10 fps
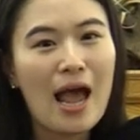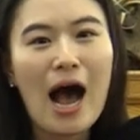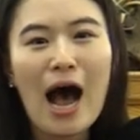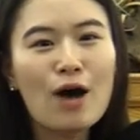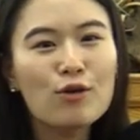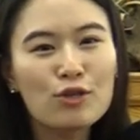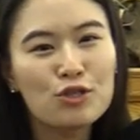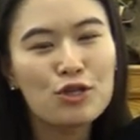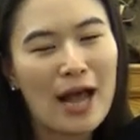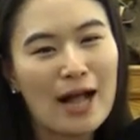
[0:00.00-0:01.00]
how
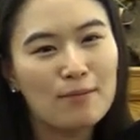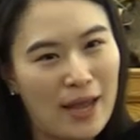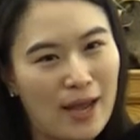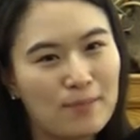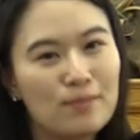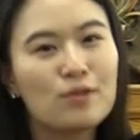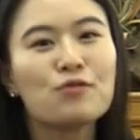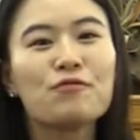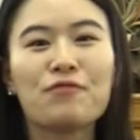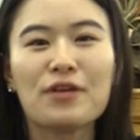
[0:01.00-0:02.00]
could you help them
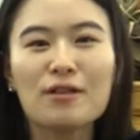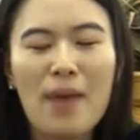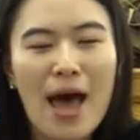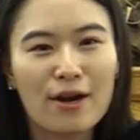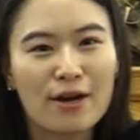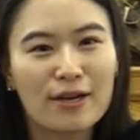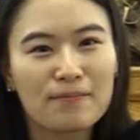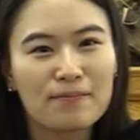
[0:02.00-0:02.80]
to feel better?